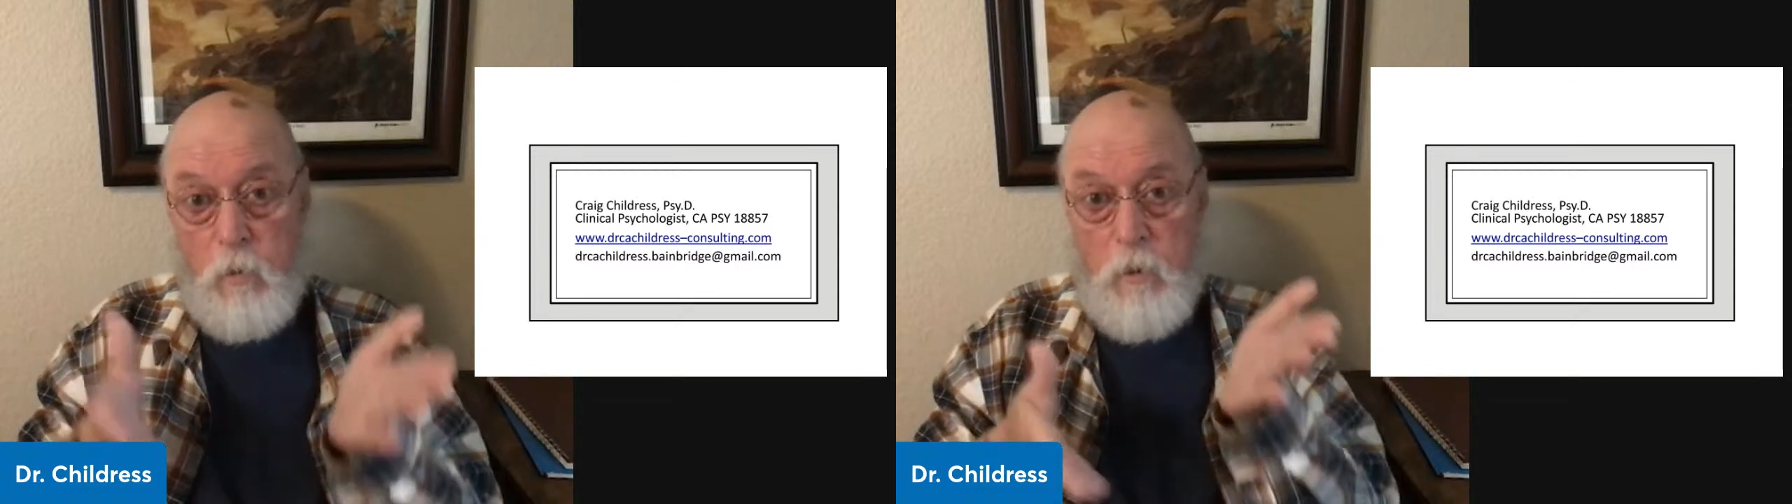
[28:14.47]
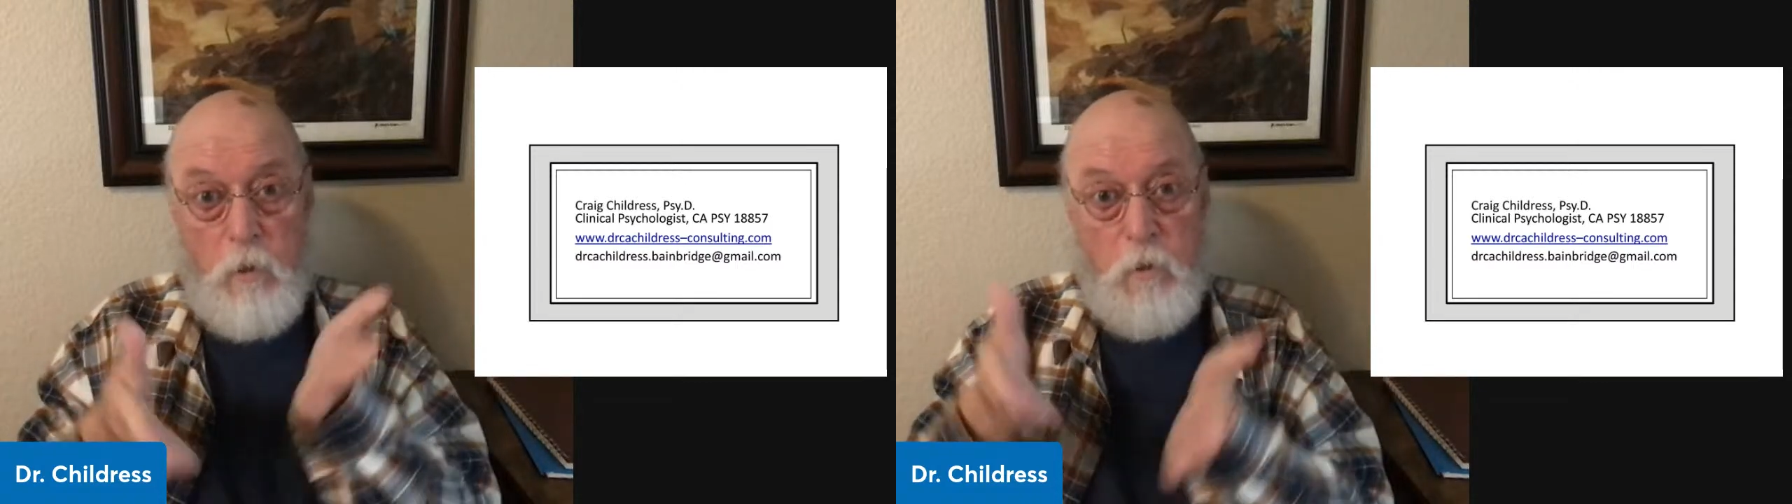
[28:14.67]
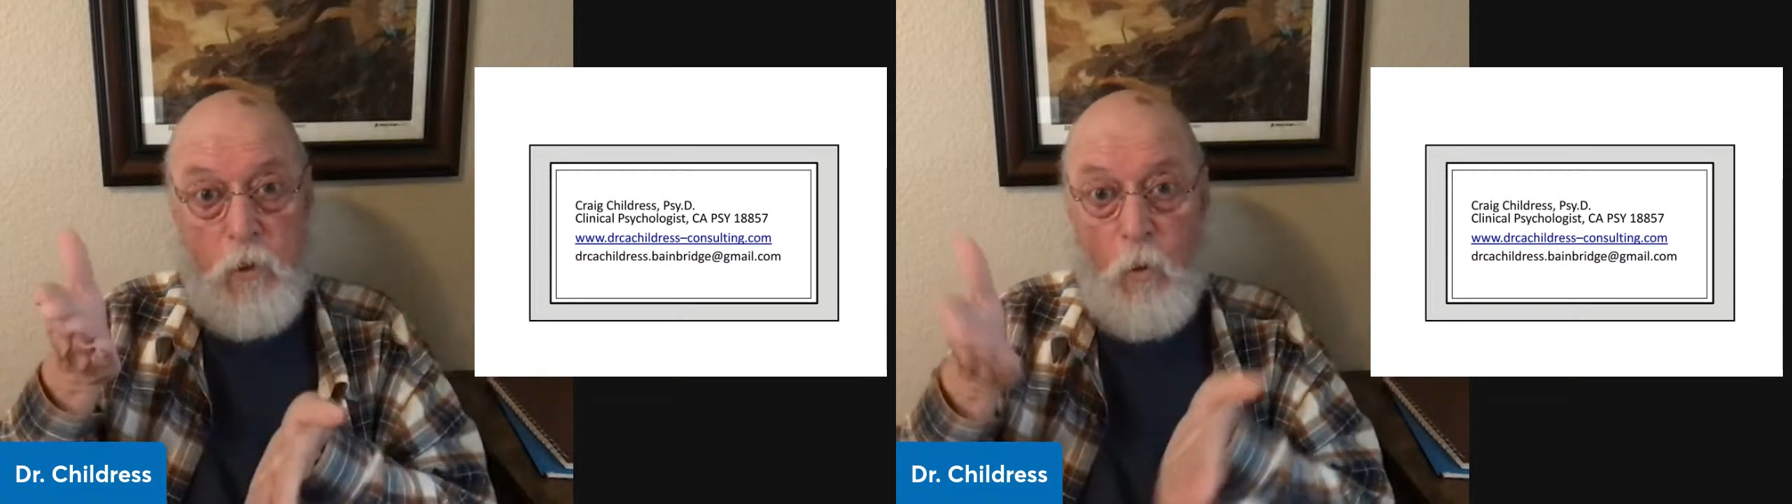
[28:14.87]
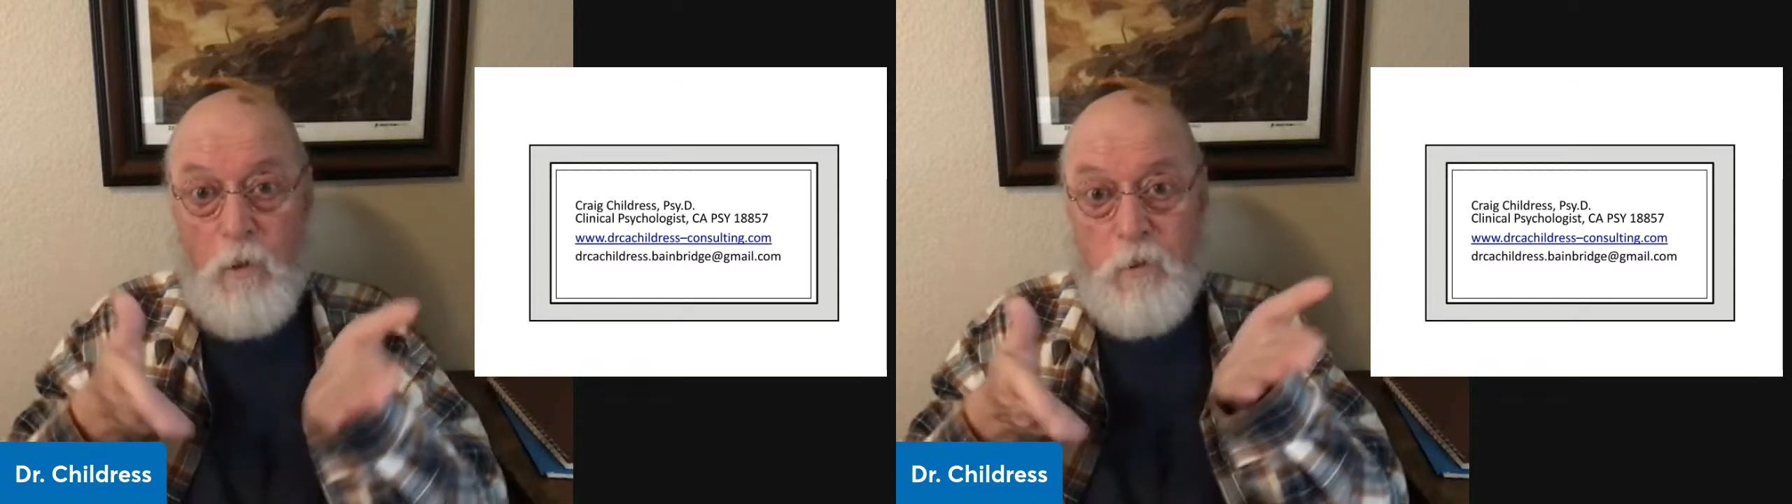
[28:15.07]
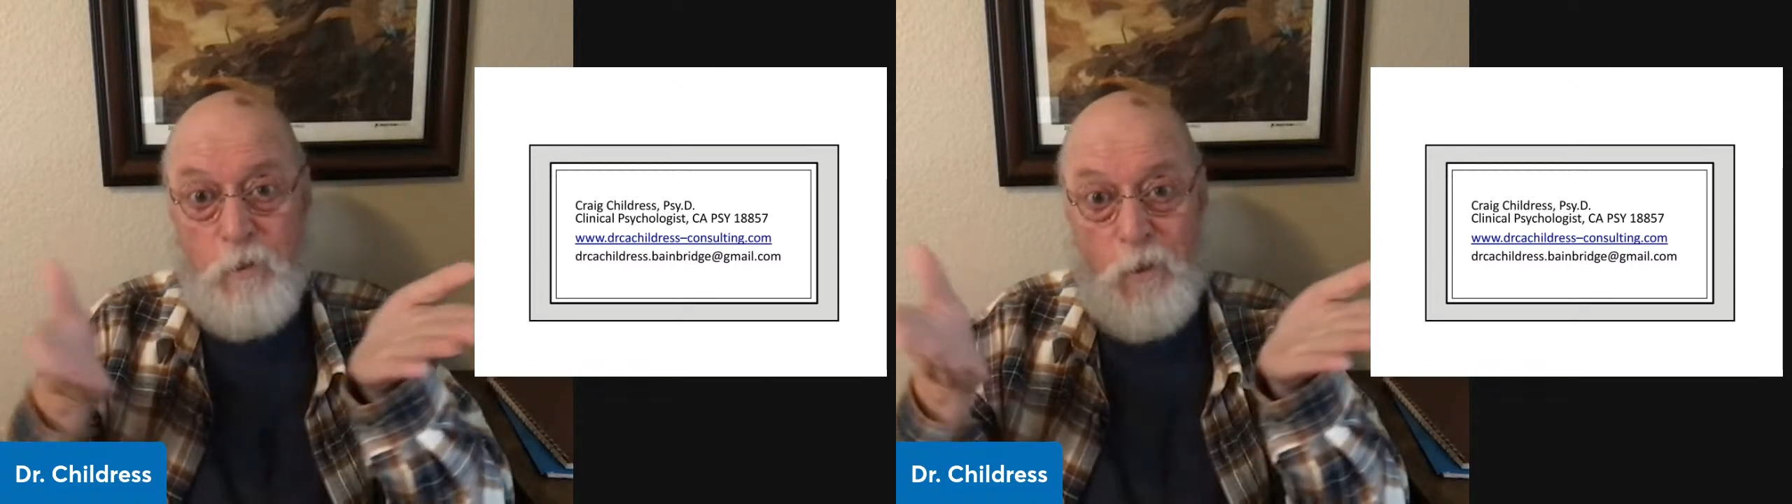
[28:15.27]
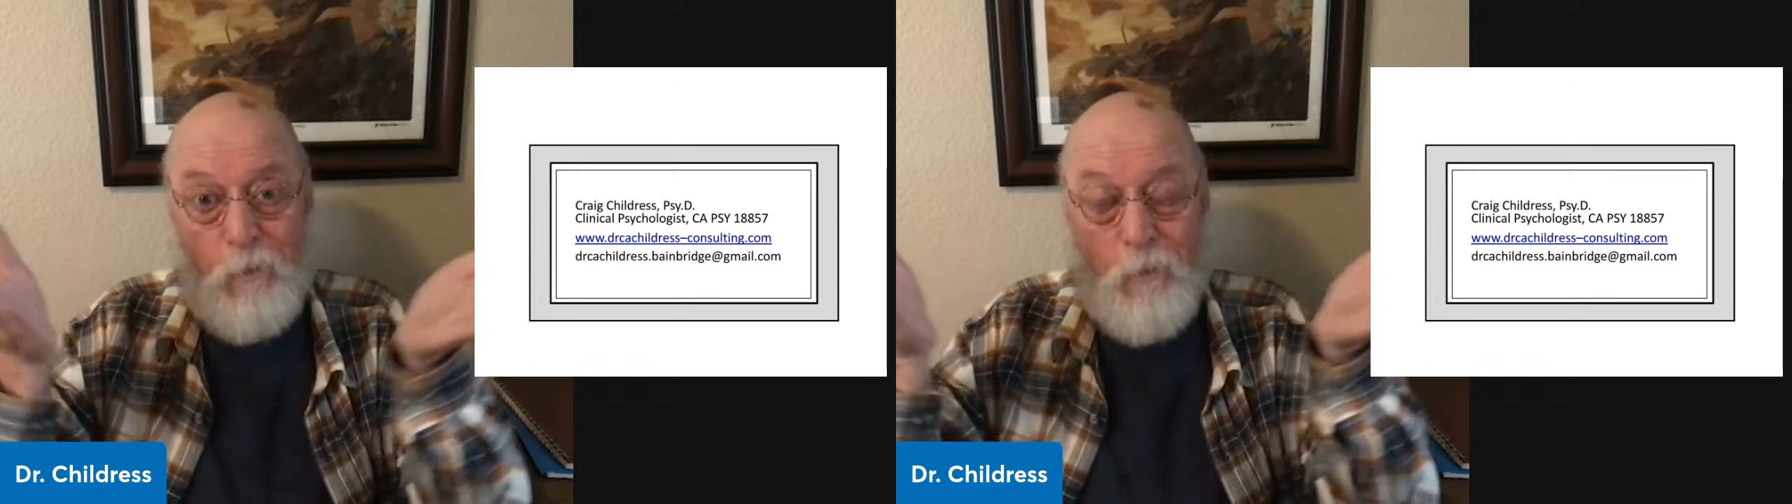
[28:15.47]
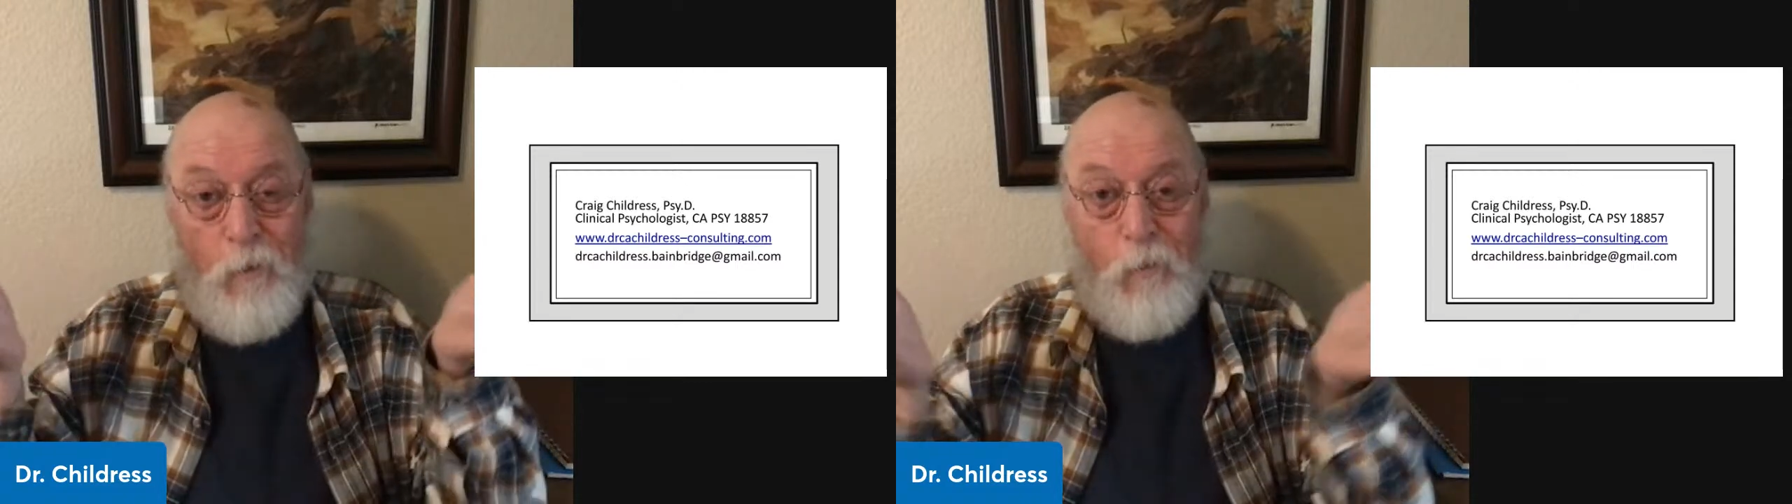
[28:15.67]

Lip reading: we need to know what to do.